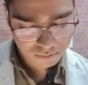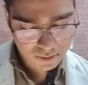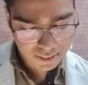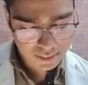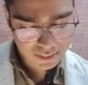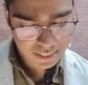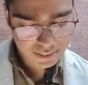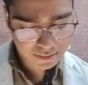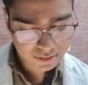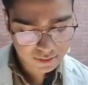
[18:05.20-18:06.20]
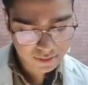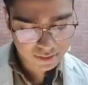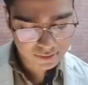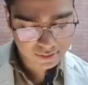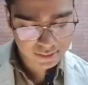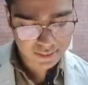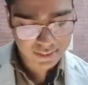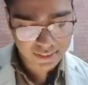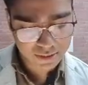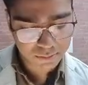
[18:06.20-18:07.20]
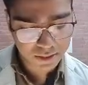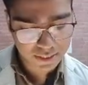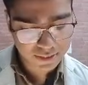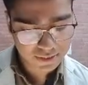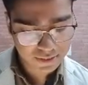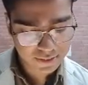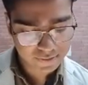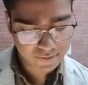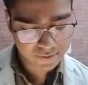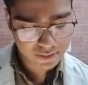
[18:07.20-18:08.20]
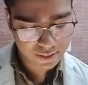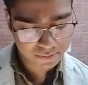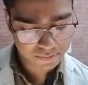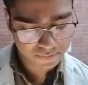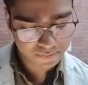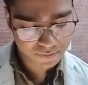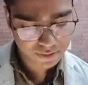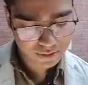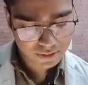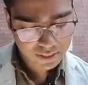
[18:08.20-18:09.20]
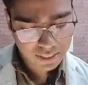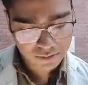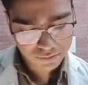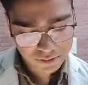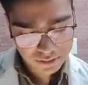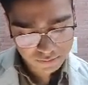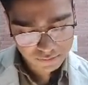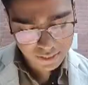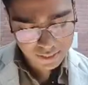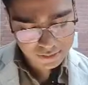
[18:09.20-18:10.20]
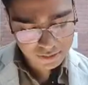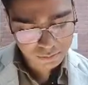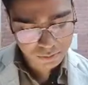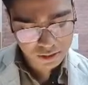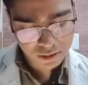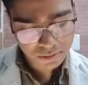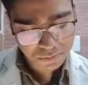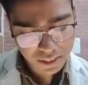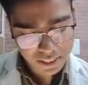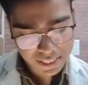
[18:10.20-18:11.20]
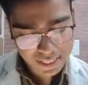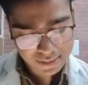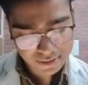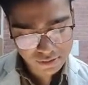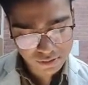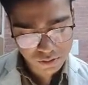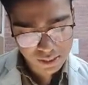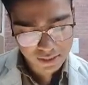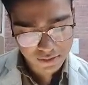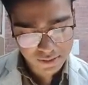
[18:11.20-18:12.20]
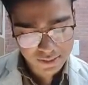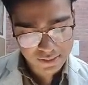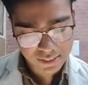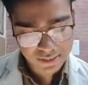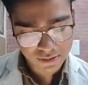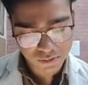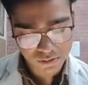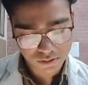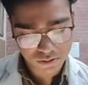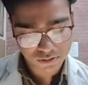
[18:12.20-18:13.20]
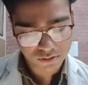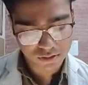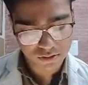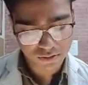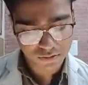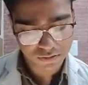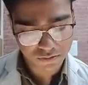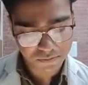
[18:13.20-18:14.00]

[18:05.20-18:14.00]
Bradykinin is degraded by the ACE enzyme, and if you give the ACE inhibitor, the bradykinin is gonna increase and it's gonna cause the cough.